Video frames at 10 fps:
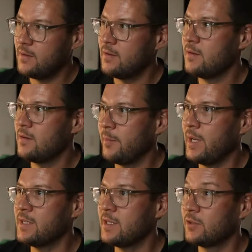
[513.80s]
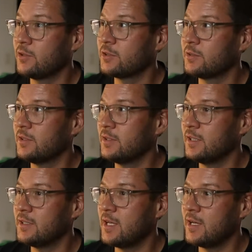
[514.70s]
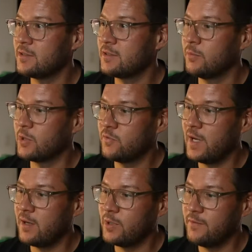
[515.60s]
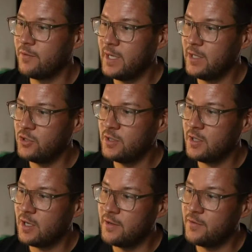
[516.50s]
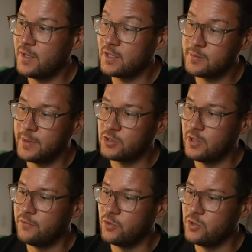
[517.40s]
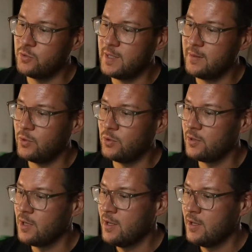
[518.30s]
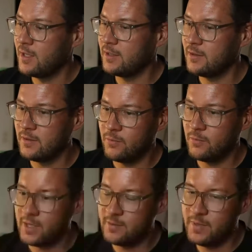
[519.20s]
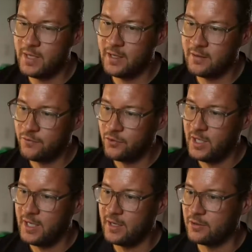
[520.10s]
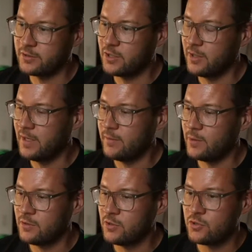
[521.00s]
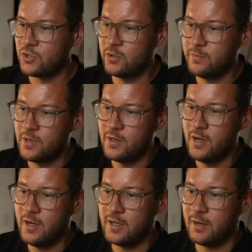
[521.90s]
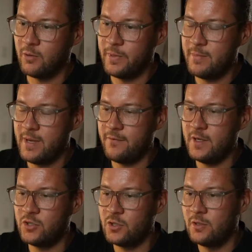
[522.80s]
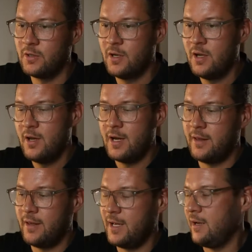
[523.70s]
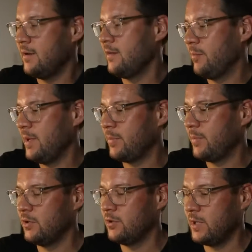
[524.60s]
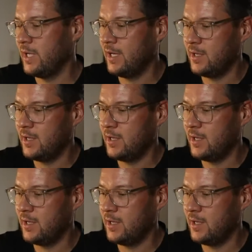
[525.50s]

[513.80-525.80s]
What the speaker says: the basic course, it has so much valuable information. I think especially for new people, that with it being free and also available on YouTube, that will be beneficial. And then the people who really